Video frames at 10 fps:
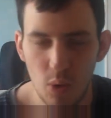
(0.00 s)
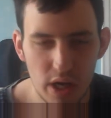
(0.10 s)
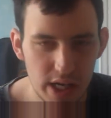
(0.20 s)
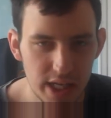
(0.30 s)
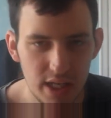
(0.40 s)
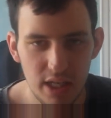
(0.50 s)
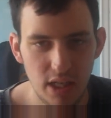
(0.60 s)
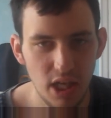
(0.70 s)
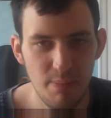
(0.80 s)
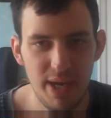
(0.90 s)
why?
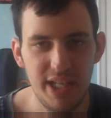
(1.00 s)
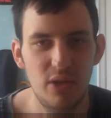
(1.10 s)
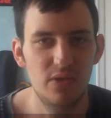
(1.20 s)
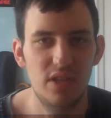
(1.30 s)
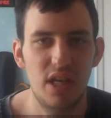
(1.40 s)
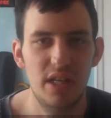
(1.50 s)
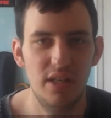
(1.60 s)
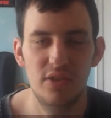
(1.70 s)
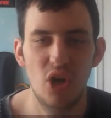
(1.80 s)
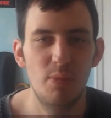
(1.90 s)
Paddy Considine,
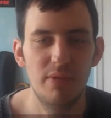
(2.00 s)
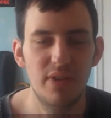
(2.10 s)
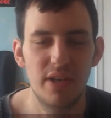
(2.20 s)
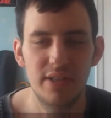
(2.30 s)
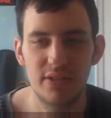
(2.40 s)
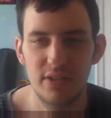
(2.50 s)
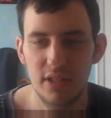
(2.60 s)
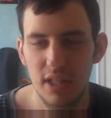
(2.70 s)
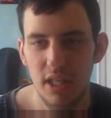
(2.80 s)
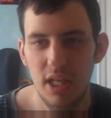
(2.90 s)
it's got to be first.
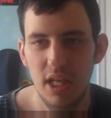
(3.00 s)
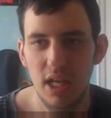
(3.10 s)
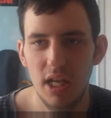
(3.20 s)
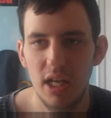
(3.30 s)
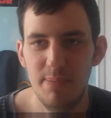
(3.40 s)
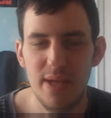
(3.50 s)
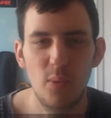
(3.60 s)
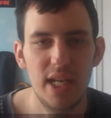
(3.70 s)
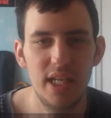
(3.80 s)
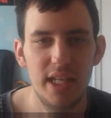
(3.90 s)
Ben
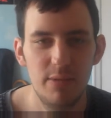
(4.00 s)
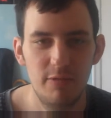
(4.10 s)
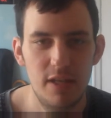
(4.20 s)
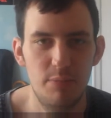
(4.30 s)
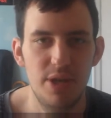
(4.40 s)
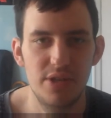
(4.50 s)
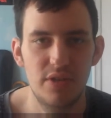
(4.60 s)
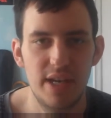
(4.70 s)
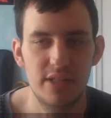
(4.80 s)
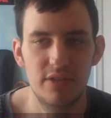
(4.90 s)
Wheatley, favourite British
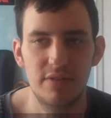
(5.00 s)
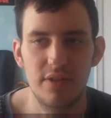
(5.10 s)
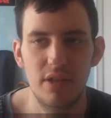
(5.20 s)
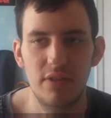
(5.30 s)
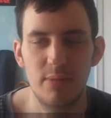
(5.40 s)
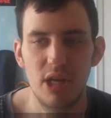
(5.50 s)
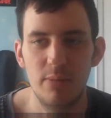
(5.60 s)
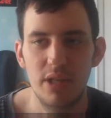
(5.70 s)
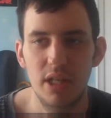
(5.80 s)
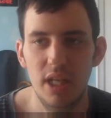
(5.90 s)
director of the
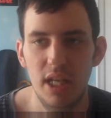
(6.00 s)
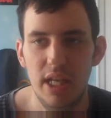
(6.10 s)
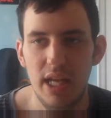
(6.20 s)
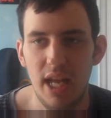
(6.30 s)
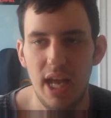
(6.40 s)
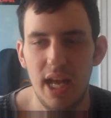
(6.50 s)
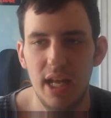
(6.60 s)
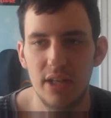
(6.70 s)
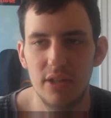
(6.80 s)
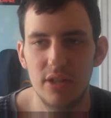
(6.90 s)
moment,
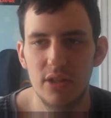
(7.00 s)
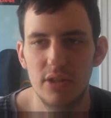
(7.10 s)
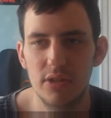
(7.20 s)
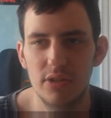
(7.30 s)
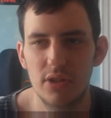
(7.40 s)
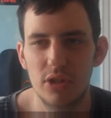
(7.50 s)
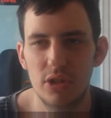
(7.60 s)
and